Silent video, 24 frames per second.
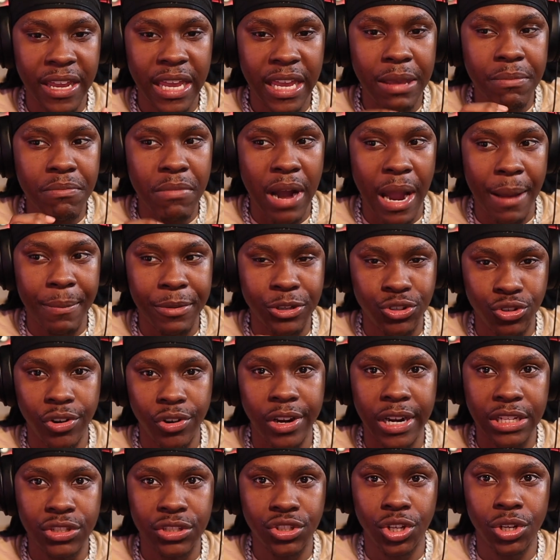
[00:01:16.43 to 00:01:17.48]
he might be
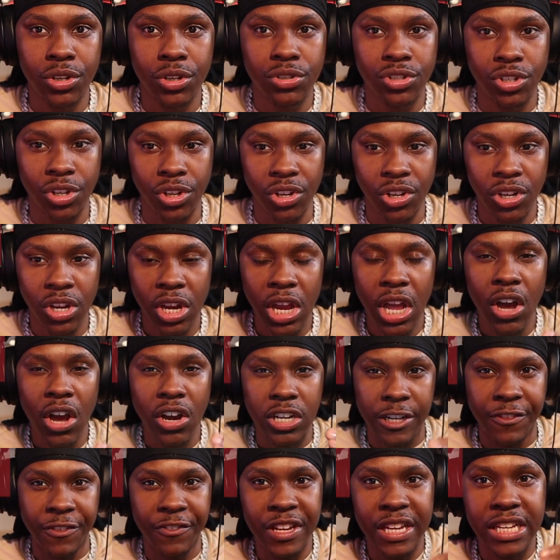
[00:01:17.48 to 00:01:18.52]
stronger than JoJo,
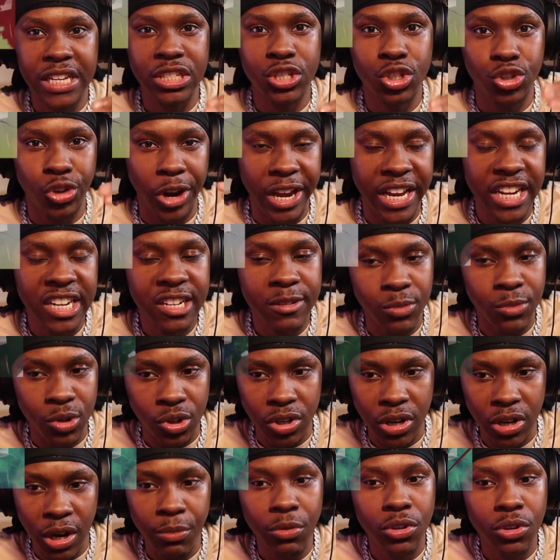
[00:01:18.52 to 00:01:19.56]
because I think he's trained
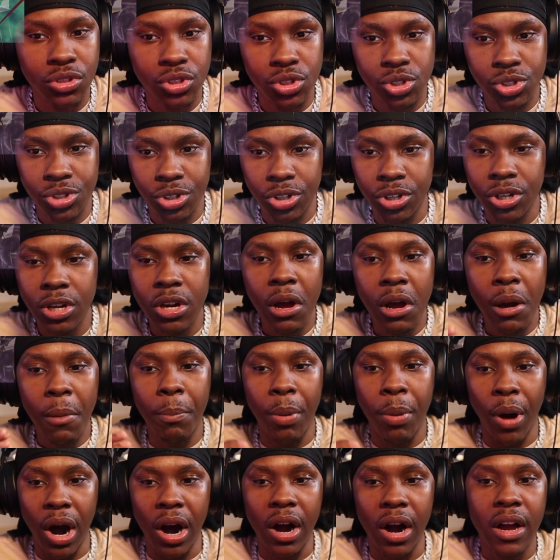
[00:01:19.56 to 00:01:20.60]
more. I'm not too sure.
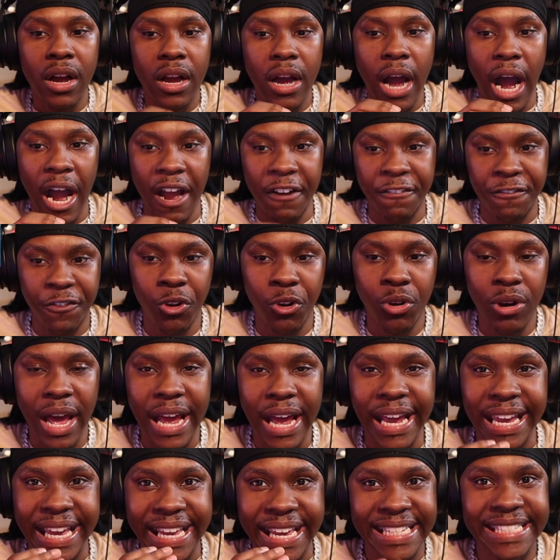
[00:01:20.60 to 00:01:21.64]
But I feel
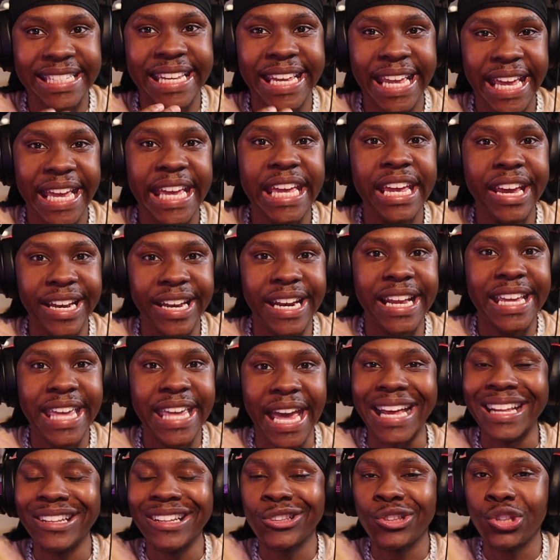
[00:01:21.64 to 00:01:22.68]
like, is he gonna
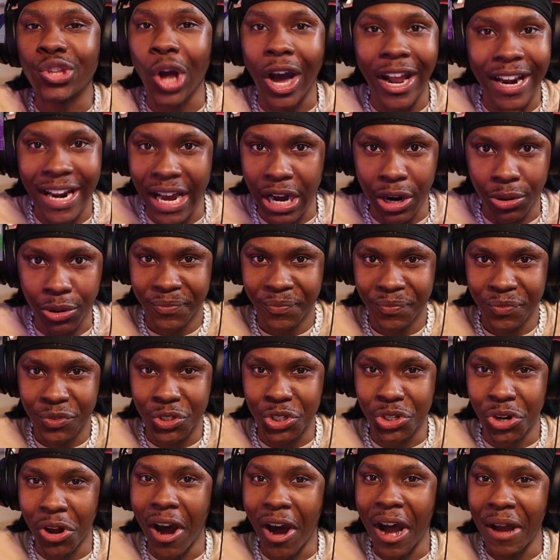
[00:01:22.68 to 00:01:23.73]
get done out?
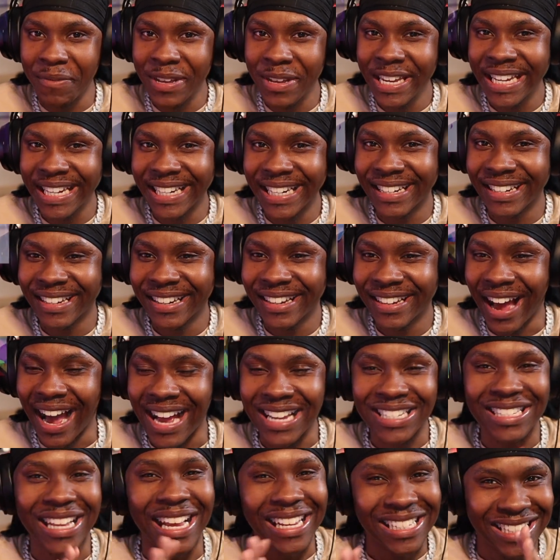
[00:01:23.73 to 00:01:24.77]
Do you know what I mean?
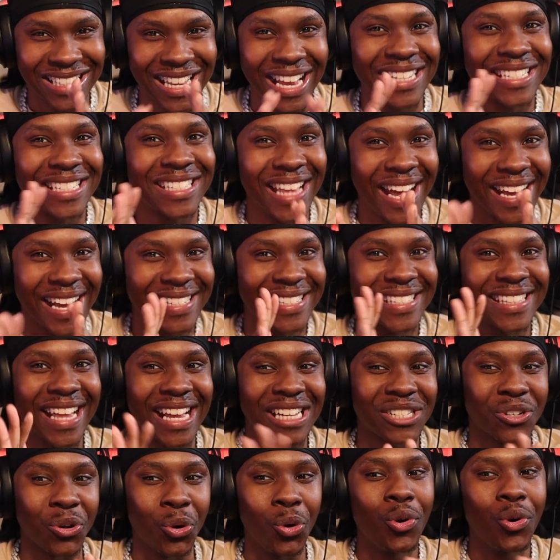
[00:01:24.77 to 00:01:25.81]

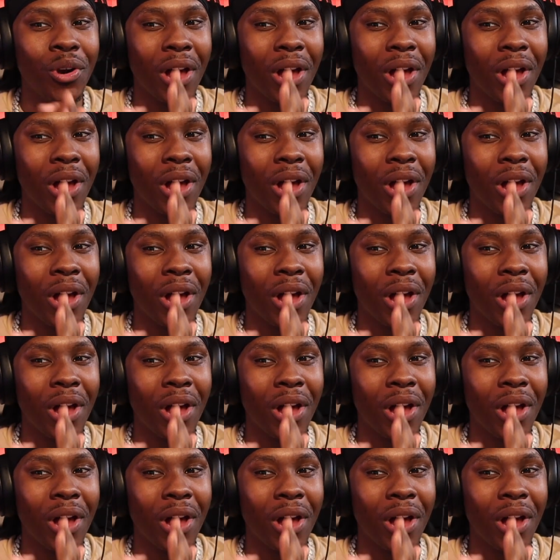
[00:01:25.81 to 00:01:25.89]
That's